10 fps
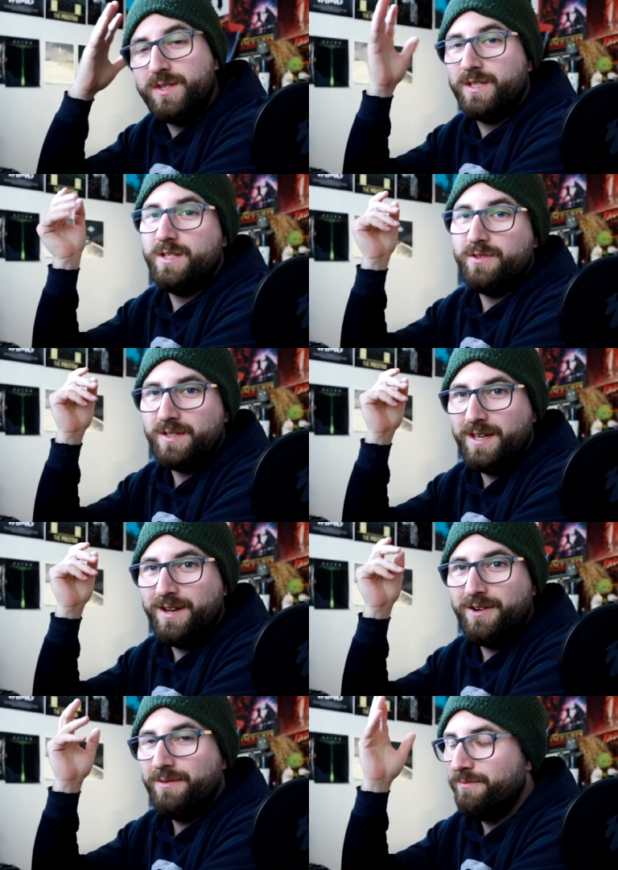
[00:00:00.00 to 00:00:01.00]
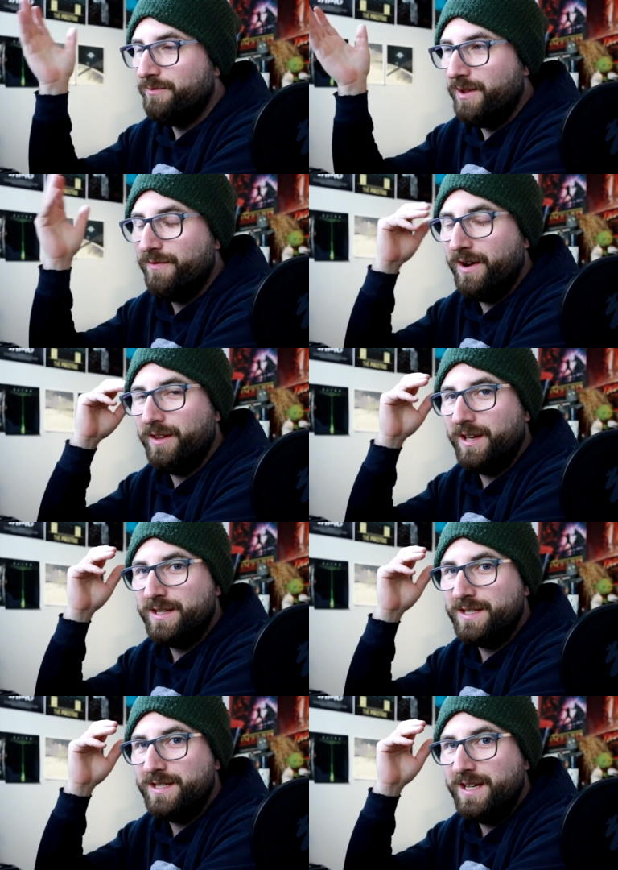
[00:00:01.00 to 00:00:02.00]
six years later, we finally
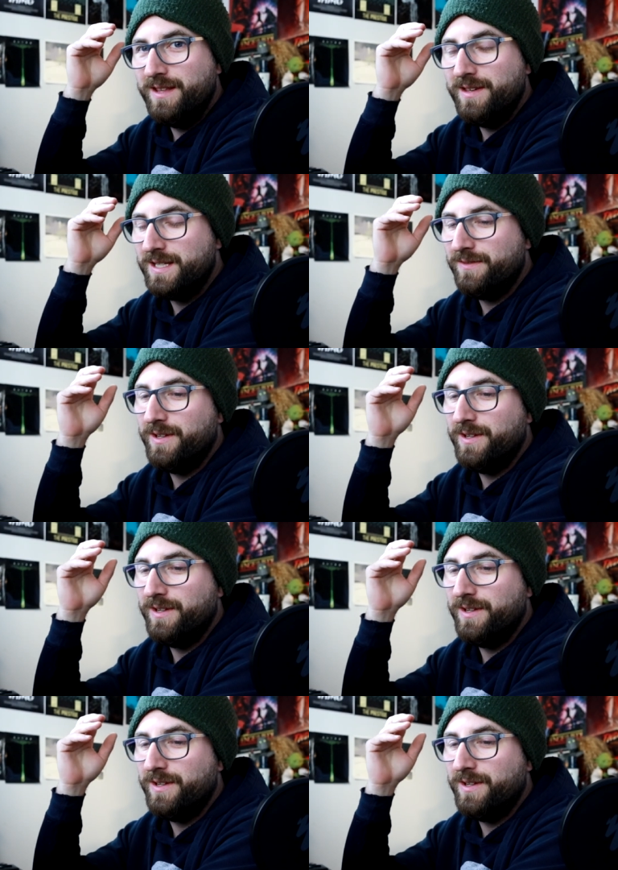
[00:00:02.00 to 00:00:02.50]
get to see this